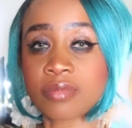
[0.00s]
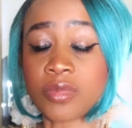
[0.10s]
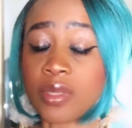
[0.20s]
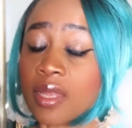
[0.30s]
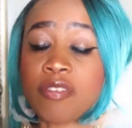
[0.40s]

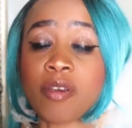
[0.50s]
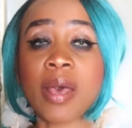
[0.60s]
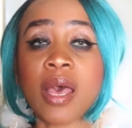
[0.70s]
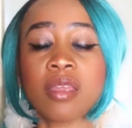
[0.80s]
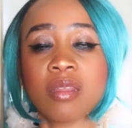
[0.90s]
never
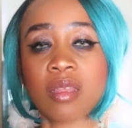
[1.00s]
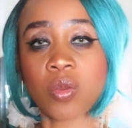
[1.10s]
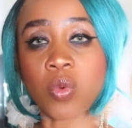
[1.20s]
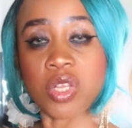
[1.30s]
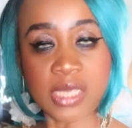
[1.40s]
mind
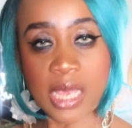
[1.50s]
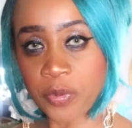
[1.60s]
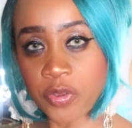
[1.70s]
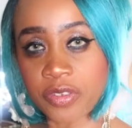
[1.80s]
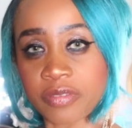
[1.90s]
what's
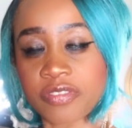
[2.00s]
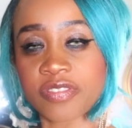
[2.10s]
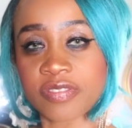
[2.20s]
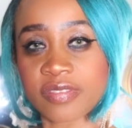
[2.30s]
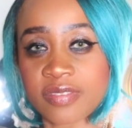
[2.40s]
happening,
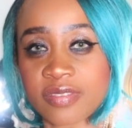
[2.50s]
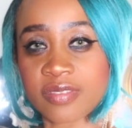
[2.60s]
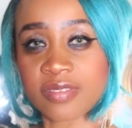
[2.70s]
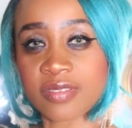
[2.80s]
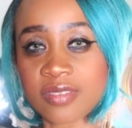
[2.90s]

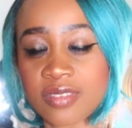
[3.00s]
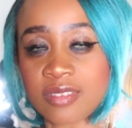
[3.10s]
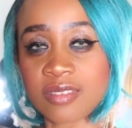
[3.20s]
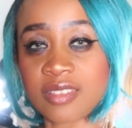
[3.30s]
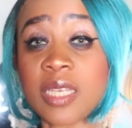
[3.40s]

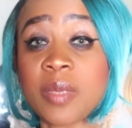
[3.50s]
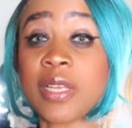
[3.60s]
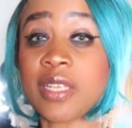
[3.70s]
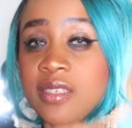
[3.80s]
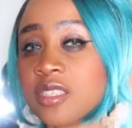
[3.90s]
they
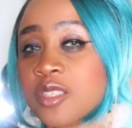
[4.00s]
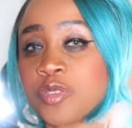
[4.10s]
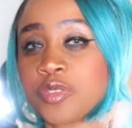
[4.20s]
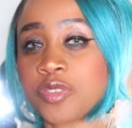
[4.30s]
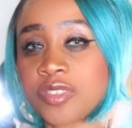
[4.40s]

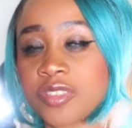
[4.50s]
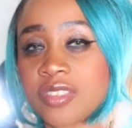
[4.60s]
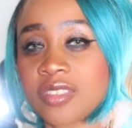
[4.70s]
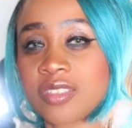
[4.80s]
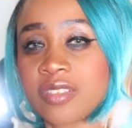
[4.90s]
believe
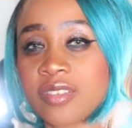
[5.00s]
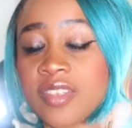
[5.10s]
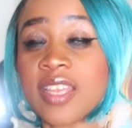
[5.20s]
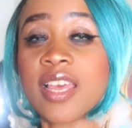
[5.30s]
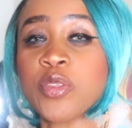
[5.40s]

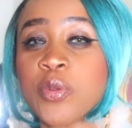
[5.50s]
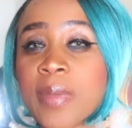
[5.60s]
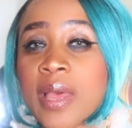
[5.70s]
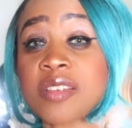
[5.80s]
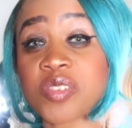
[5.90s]
they are the
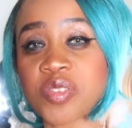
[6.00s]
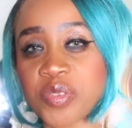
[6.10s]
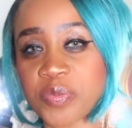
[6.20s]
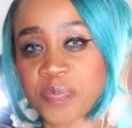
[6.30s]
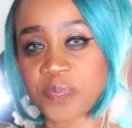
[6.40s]

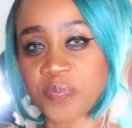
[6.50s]
best.